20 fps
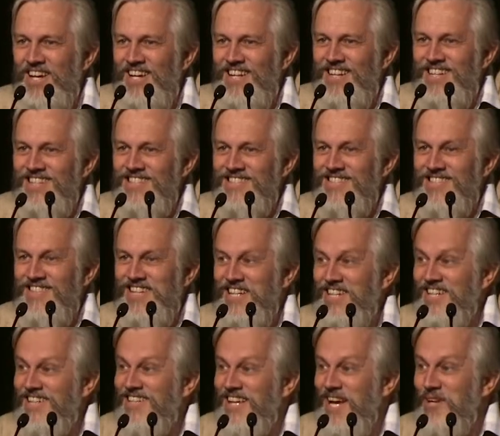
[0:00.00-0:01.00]
At least
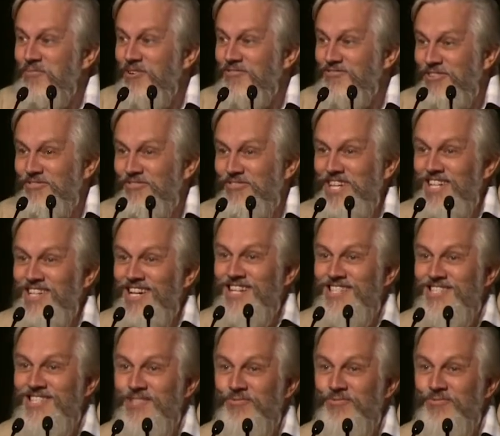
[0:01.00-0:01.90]
at the time of the Vedas,